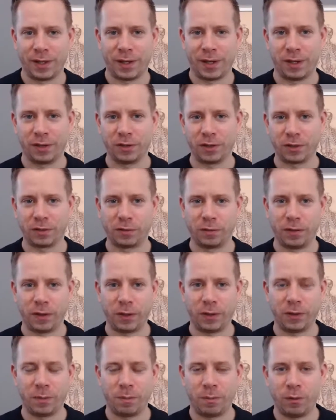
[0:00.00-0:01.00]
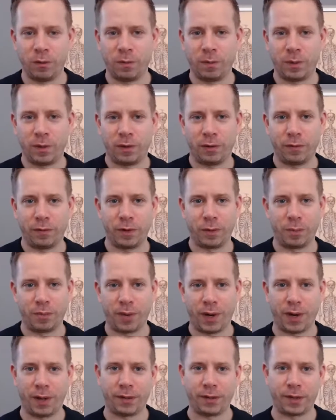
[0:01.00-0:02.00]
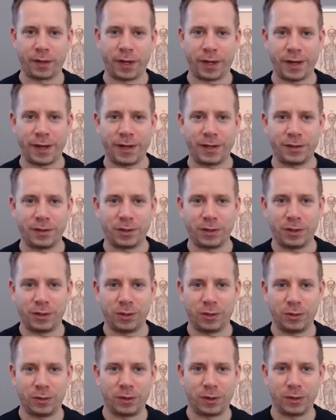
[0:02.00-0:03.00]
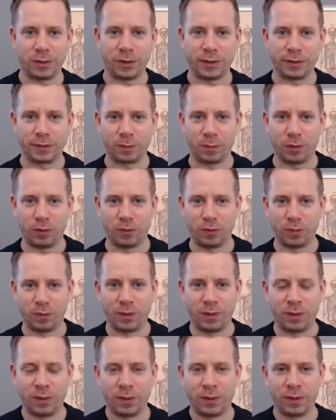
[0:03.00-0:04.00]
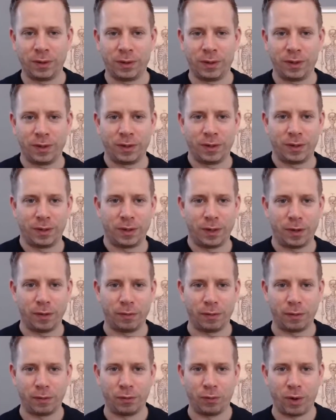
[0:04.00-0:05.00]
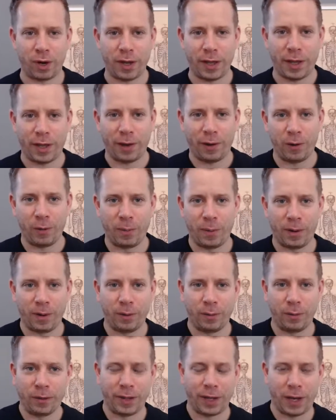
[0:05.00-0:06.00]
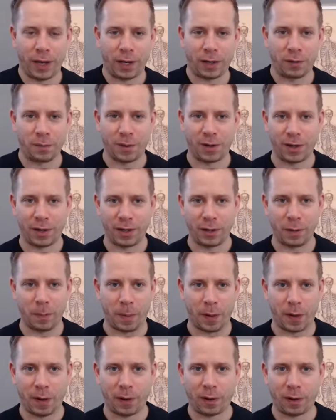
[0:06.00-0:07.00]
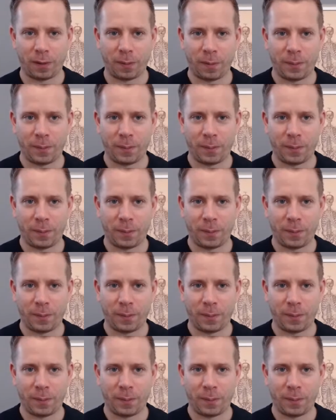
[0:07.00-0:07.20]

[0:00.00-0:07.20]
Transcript: And just feel the movement of your breath as you do this movement of the right elbow with the hand behind the back.